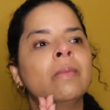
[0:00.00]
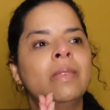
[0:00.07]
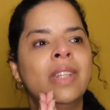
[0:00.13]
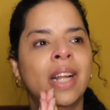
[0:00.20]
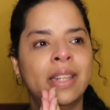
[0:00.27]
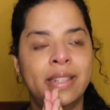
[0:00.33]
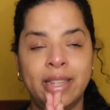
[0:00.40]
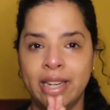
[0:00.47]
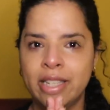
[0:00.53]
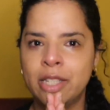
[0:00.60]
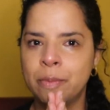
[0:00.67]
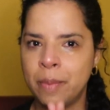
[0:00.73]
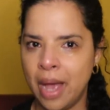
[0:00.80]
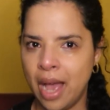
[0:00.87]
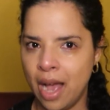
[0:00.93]
that
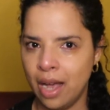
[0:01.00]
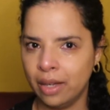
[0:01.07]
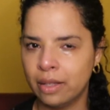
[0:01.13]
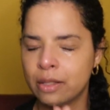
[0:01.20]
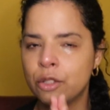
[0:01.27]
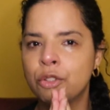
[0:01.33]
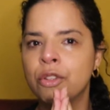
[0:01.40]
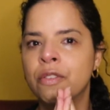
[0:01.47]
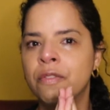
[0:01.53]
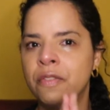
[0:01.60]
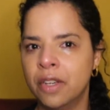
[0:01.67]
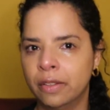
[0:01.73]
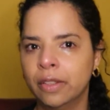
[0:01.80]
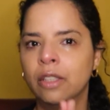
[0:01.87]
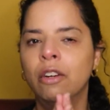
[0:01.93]
dates back to the
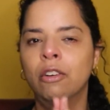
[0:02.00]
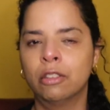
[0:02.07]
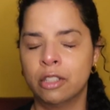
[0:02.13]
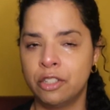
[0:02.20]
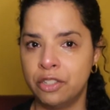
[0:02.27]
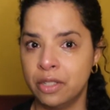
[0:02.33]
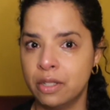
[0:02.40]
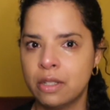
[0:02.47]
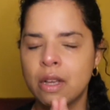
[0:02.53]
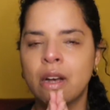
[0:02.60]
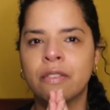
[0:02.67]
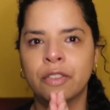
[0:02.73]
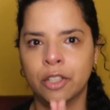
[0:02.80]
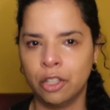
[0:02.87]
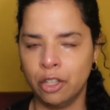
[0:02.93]
very origins of our